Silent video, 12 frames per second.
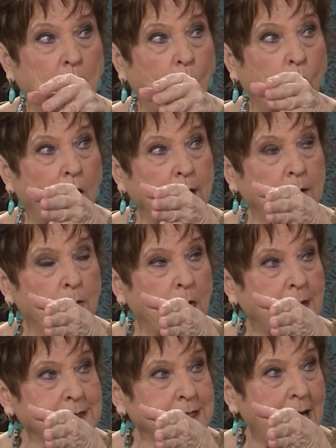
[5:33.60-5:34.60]
What
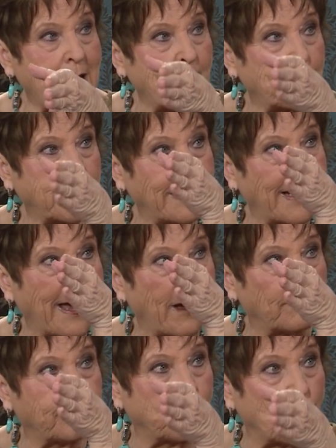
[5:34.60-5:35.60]
must happen
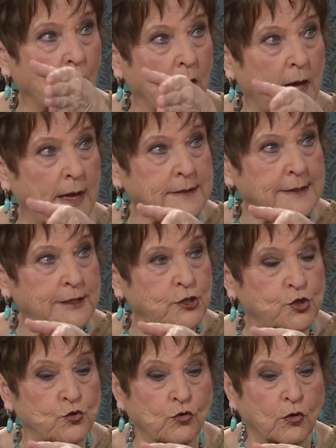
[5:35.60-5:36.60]
now for us as
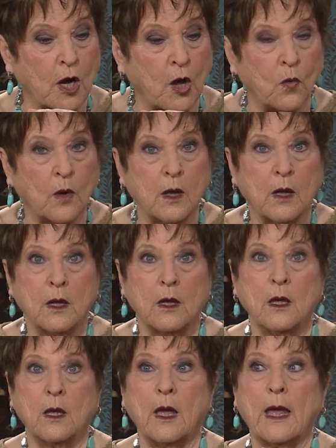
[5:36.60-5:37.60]
you grow,
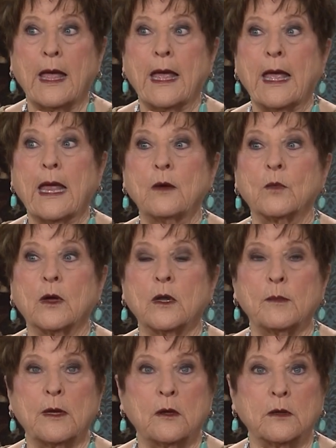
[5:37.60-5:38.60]
and we're going
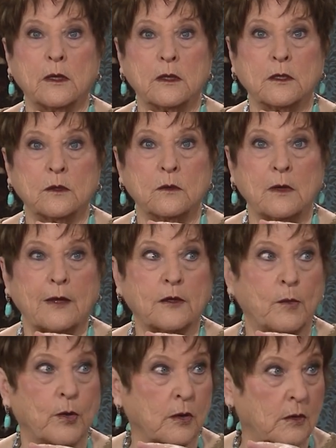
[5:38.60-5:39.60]
to be looking to at
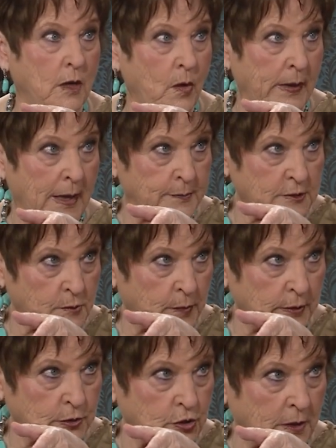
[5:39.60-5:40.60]
the book Growing Up
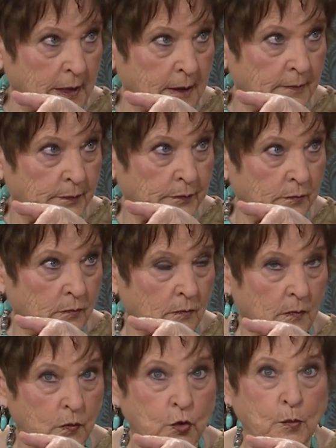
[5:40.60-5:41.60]
Spiritually,
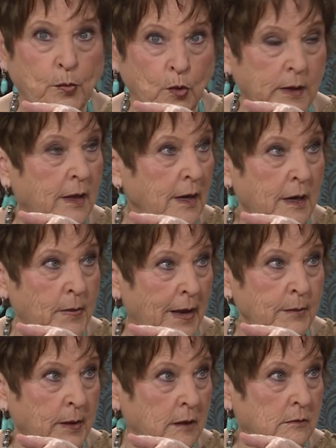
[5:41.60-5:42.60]
you're born again a
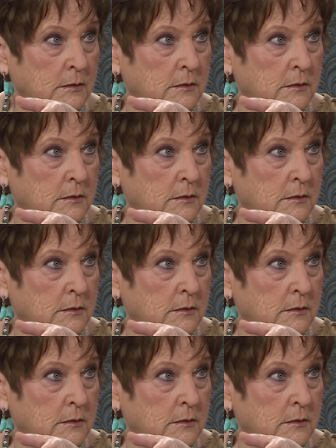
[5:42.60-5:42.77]
baby,